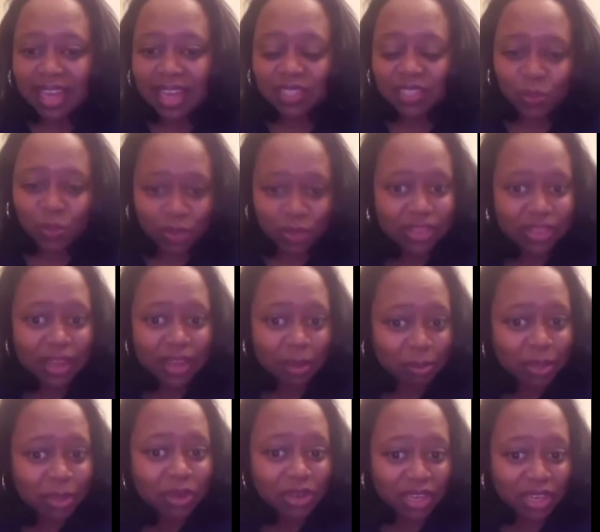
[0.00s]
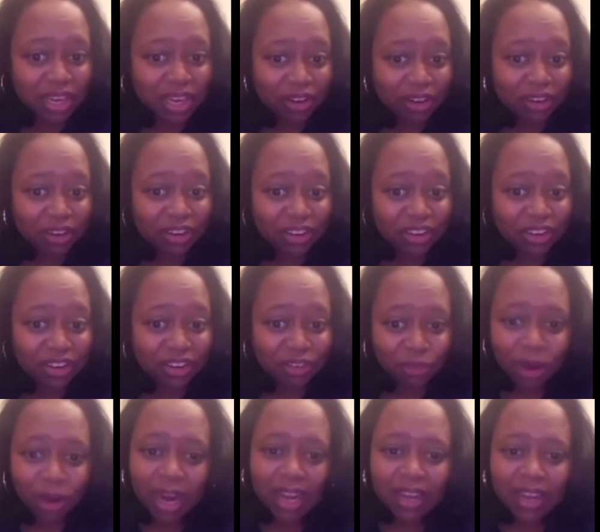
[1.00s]
connect with a millionaire,
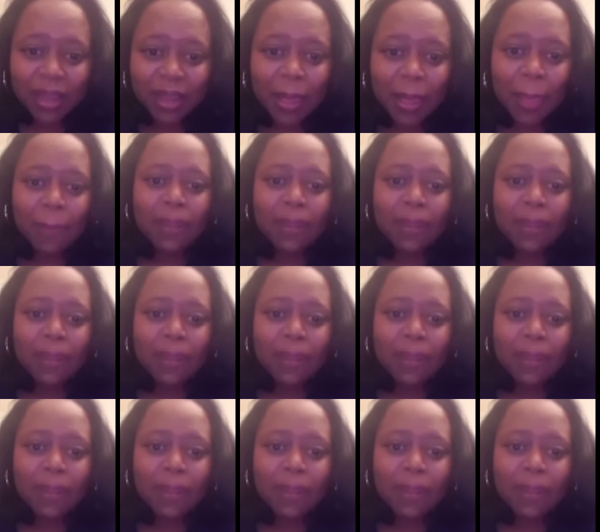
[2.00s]
right?